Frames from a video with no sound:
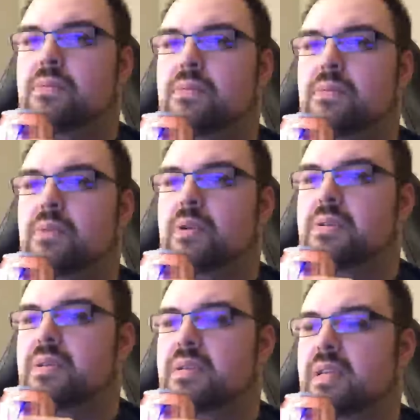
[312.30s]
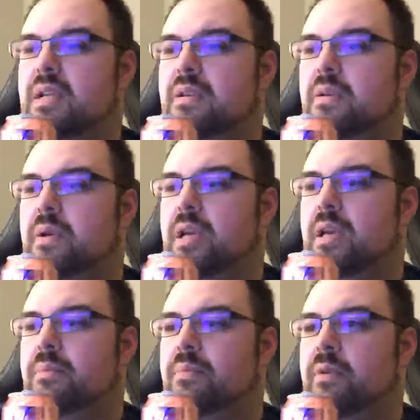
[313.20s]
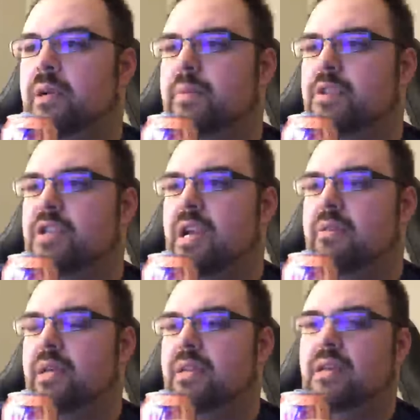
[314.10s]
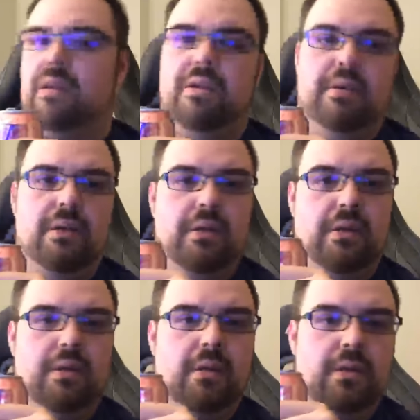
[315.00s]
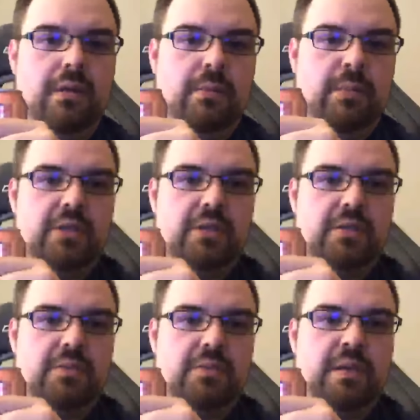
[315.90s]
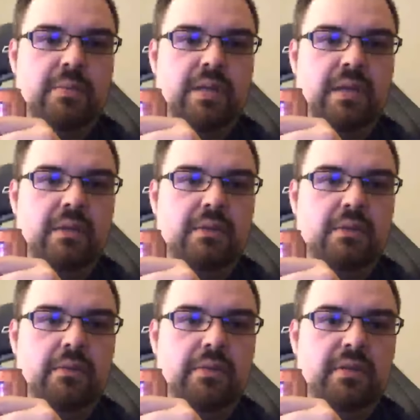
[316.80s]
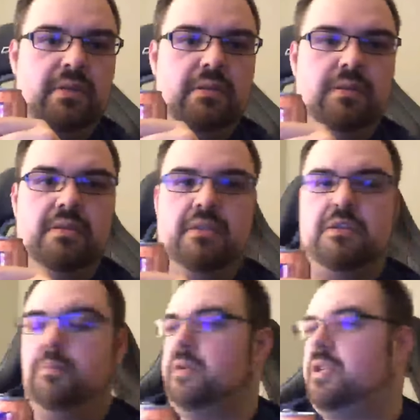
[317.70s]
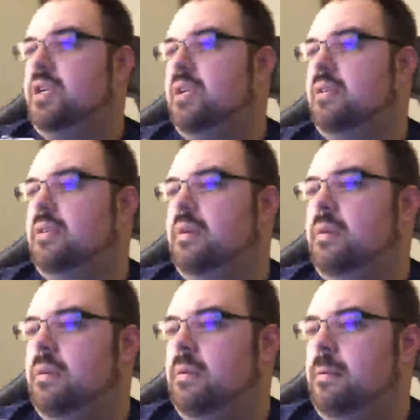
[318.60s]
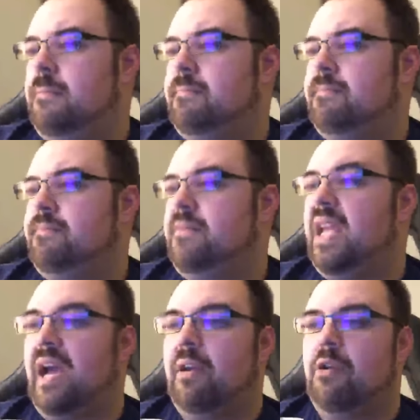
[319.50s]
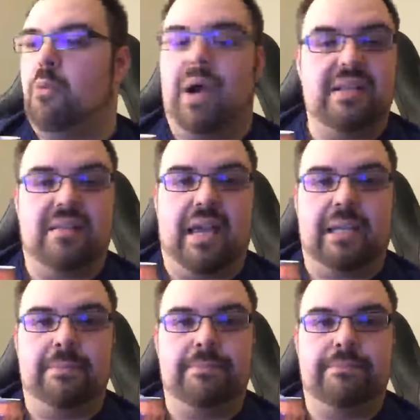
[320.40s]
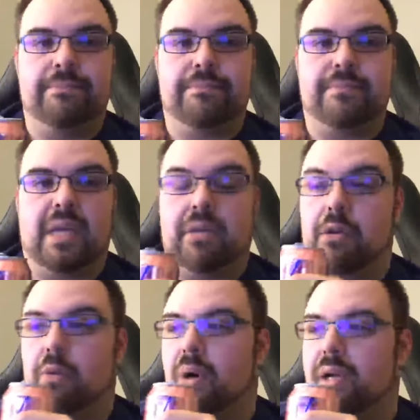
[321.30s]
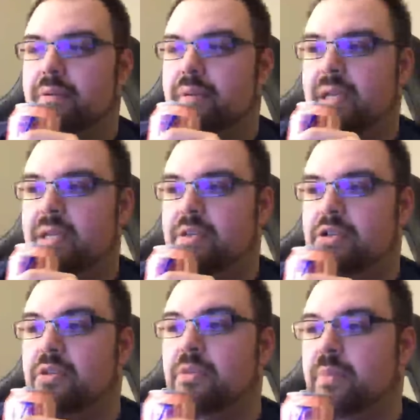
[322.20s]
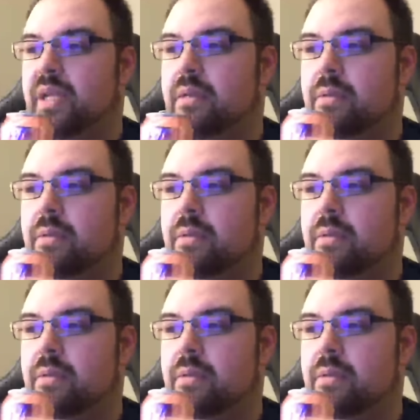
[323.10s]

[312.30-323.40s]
Where is this at? Okay, bring up the chat right there. Let me just pop that over to this is super chat. Yeah, I don't know why it's lagging. I don't know why. It shouldn't be.